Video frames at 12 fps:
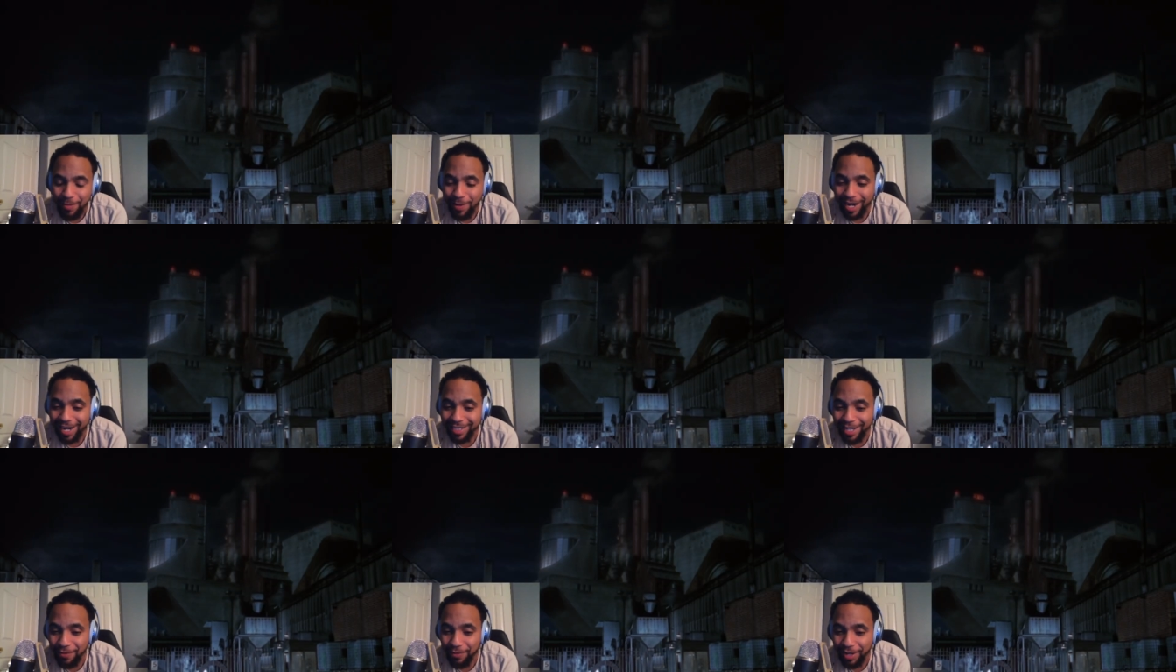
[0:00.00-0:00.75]
got
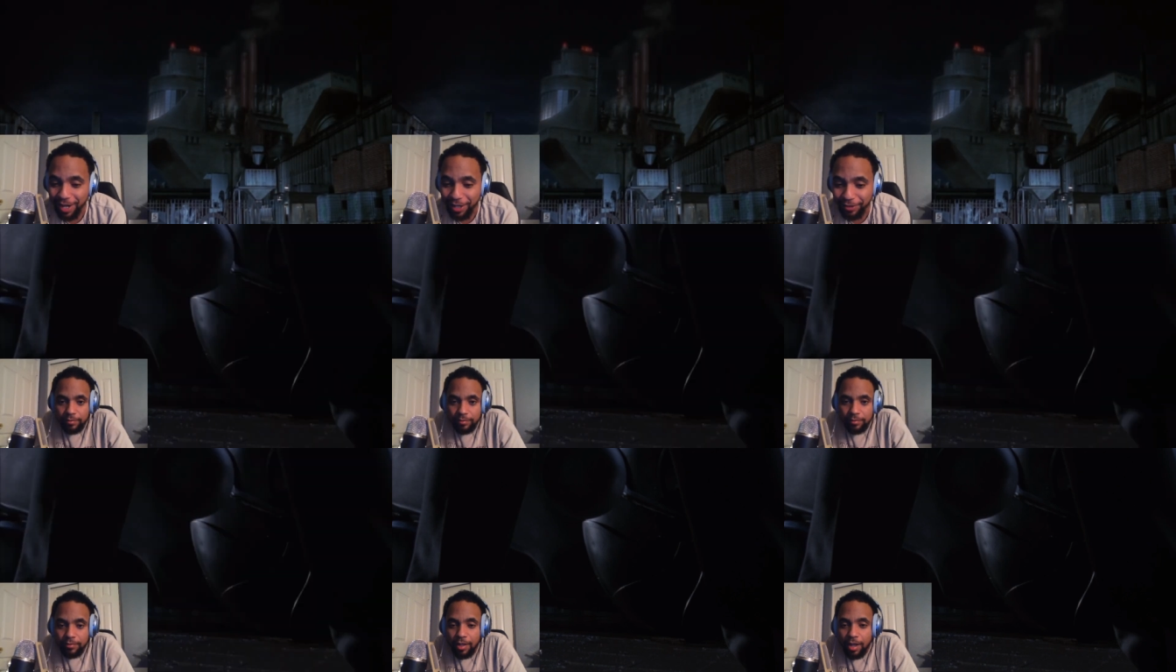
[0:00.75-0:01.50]
time for that.
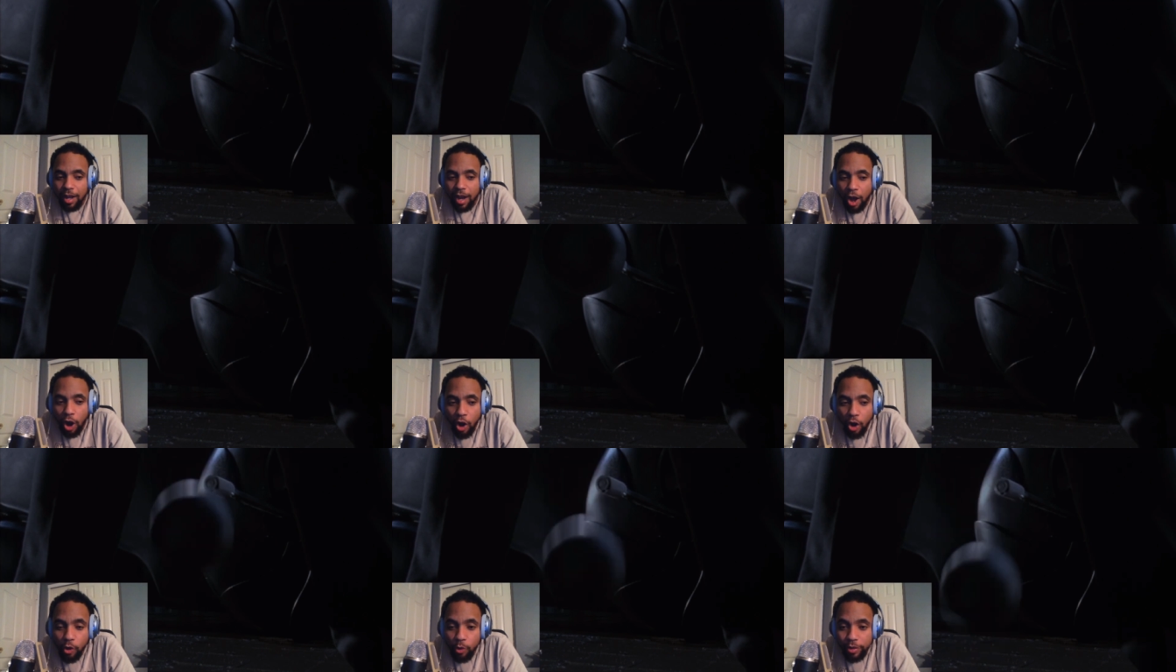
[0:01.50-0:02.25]

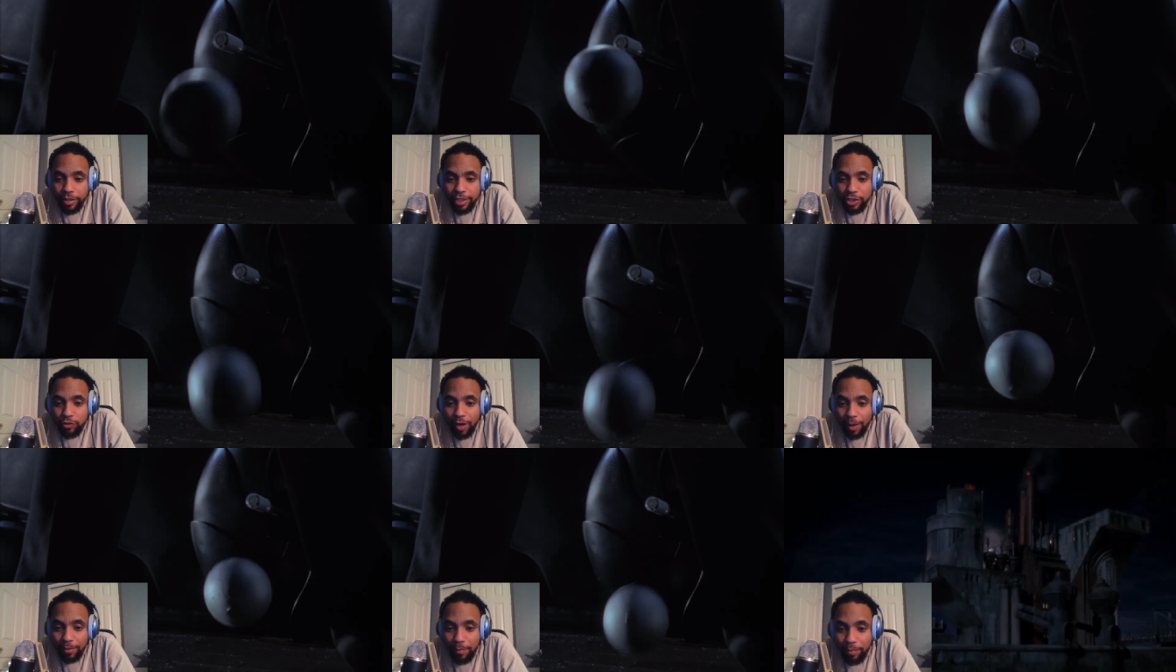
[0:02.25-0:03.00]
Oh, we just
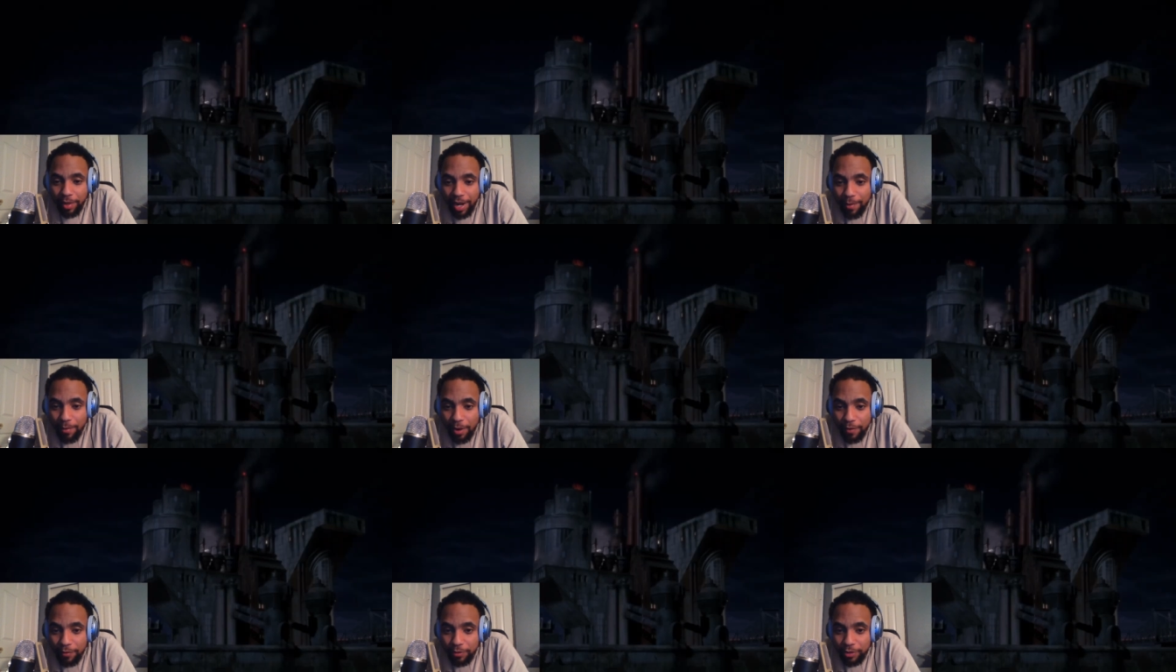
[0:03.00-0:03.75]
dropped the bomb
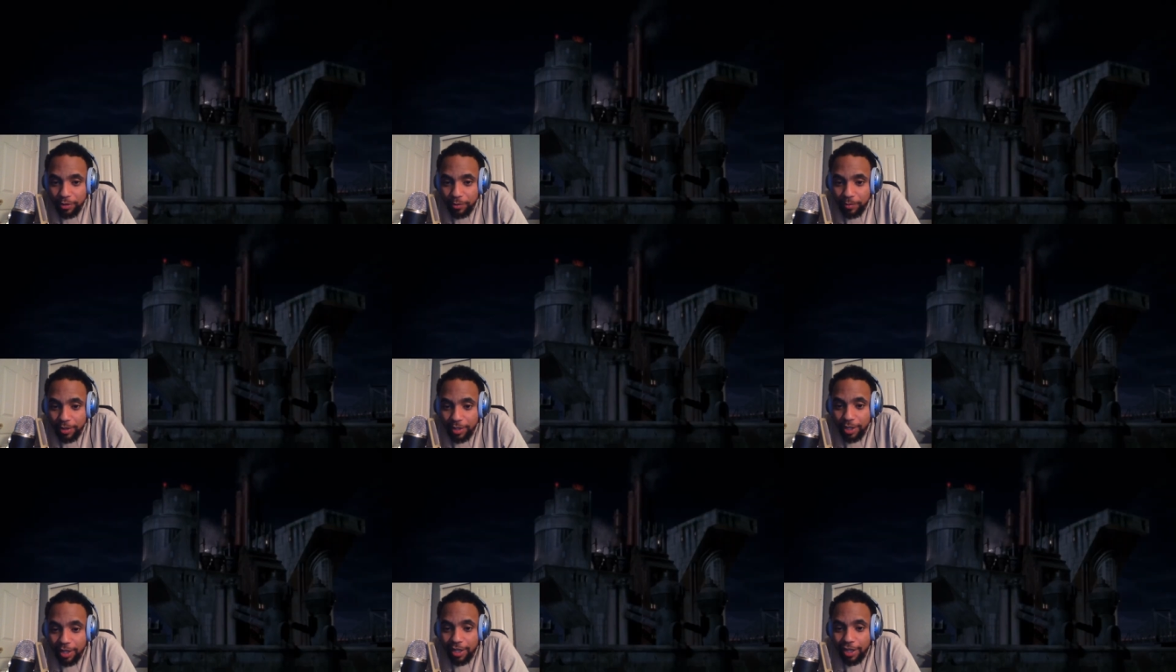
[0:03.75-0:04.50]
off on him.
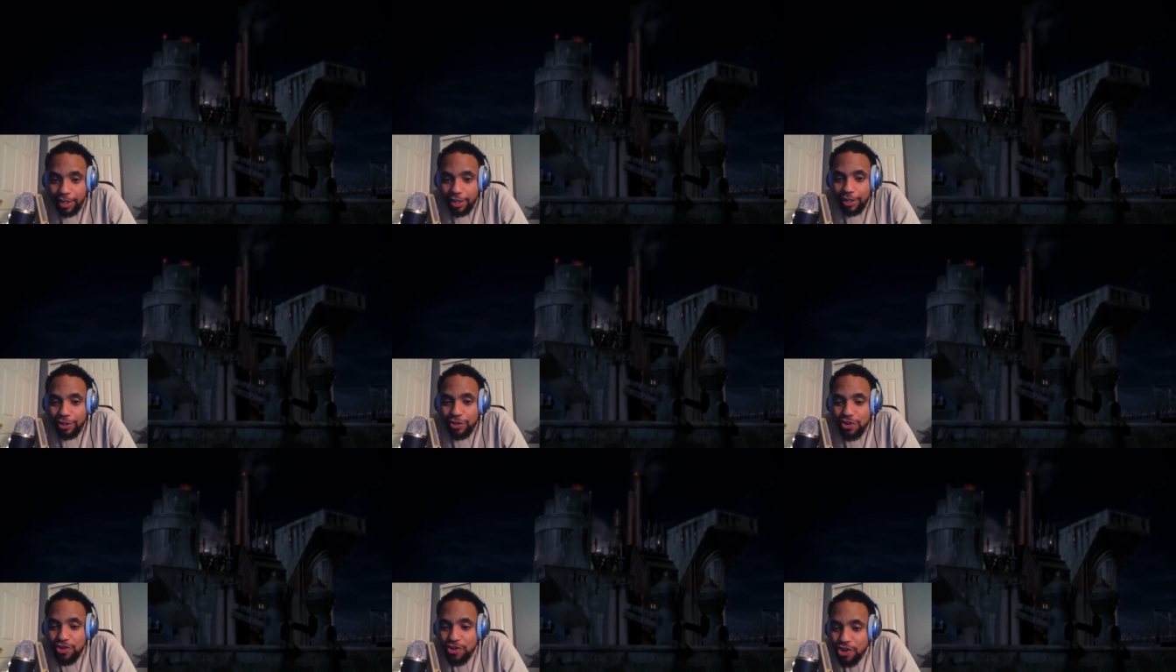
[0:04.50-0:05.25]

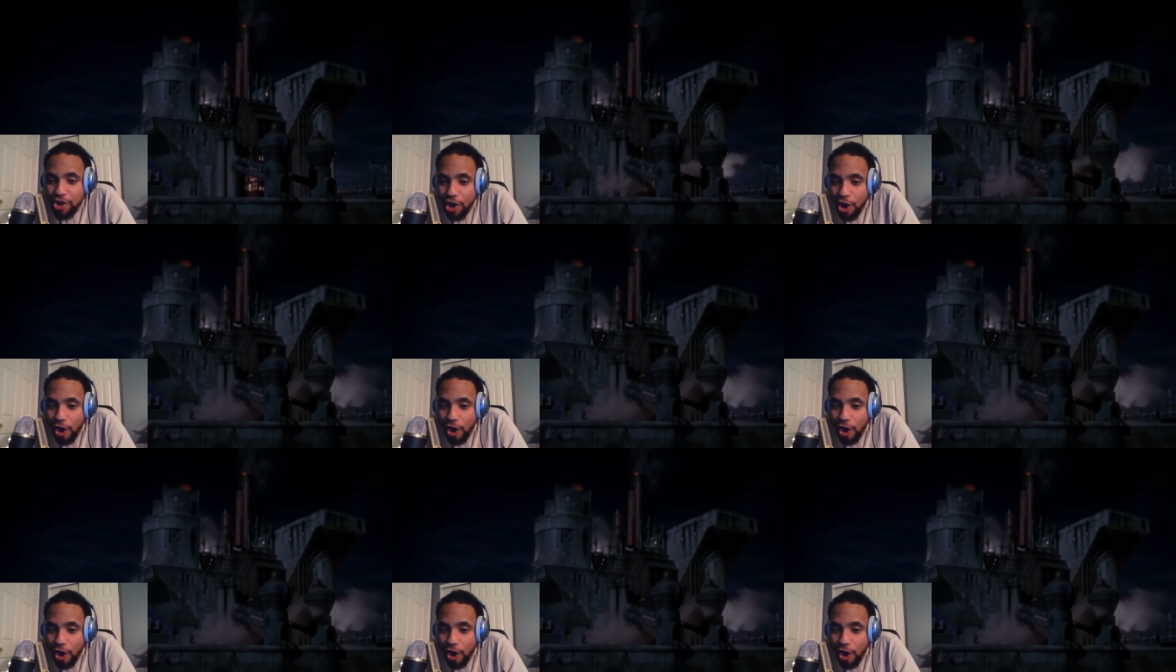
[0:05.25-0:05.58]
No.